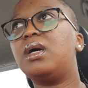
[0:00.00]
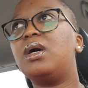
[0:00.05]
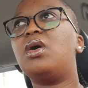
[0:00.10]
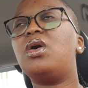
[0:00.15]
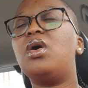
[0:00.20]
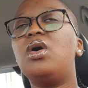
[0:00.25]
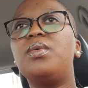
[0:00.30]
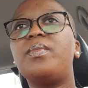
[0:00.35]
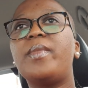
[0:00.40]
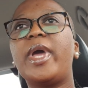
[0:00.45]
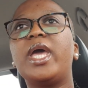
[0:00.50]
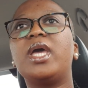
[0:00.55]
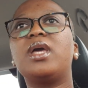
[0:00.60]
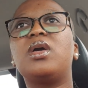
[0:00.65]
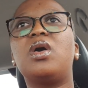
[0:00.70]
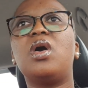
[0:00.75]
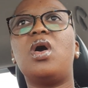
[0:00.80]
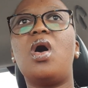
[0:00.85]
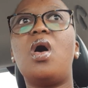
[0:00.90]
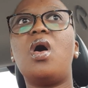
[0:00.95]
Oh my
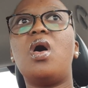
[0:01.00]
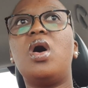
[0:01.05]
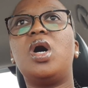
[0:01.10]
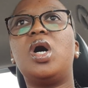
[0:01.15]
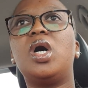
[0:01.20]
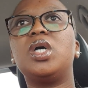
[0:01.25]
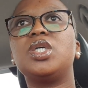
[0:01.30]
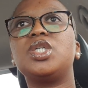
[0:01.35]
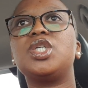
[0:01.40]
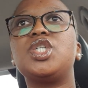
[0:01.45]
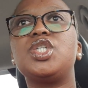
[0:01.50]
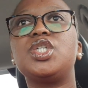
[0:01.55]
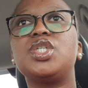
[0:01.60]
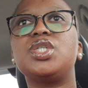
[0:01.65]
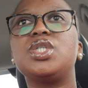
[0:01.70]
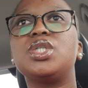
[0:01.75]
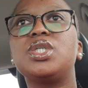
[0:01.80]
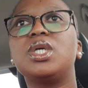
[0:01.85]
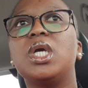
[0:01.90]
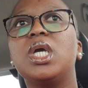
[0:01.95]

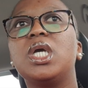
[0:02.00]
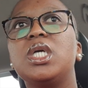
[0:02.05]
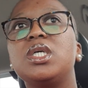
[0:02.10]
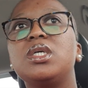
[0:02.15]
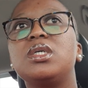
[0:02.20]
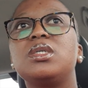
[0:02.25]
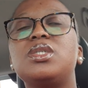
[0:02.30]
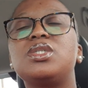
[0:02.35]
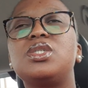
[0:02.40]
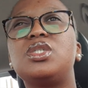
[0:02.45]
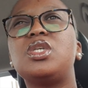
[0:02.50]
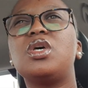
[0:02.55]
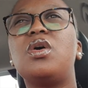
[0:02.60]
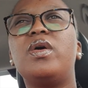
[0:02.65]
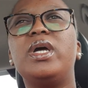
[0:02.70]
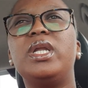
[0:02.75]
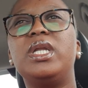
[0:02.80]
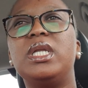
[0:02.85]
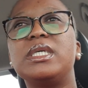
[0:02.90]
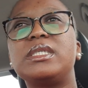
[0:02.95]
gosh, so
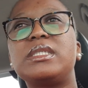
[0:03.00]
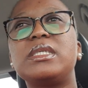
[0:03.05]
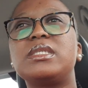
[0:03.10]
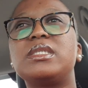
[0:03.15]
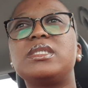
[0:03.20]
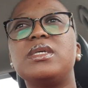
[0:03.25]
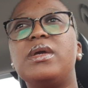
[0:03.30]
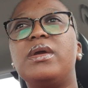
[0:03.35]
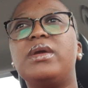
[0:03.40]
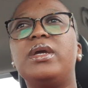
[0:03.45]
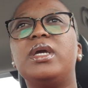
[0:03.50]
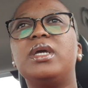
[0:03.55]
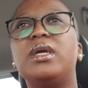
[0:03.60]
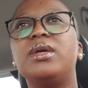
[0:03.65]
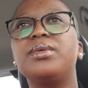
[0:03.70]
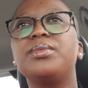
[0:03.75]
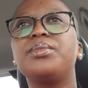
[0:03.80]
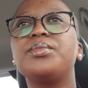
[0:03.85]
unnecessary.